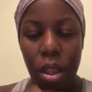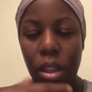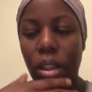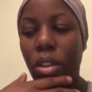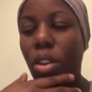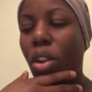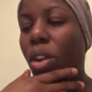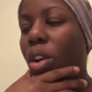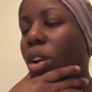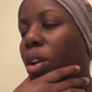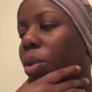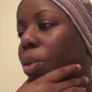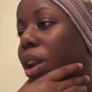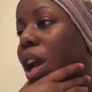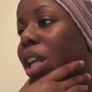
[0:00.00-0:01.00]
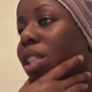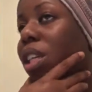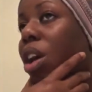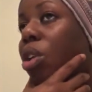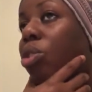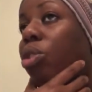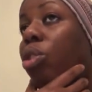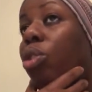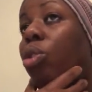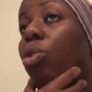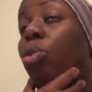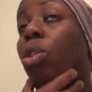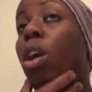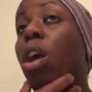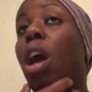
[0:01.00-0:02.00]
Girl, when I tell
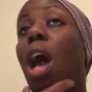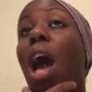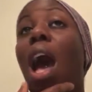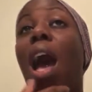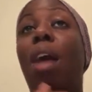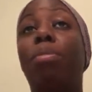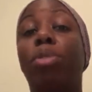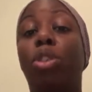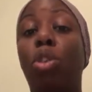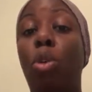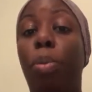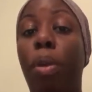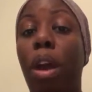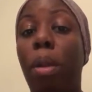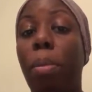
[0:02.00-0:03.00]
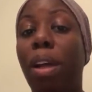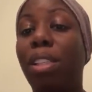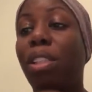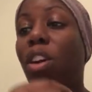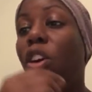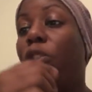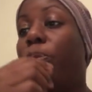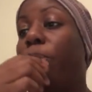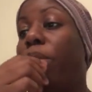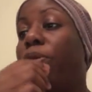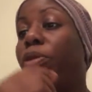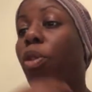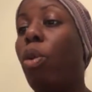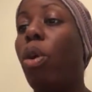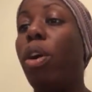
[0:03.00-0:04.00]
you I'm so proud of myself,
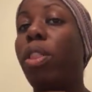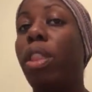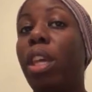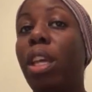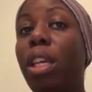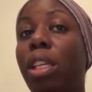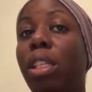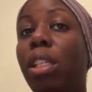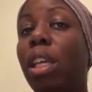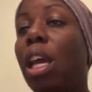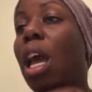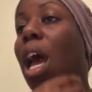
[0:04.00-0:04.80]
before this,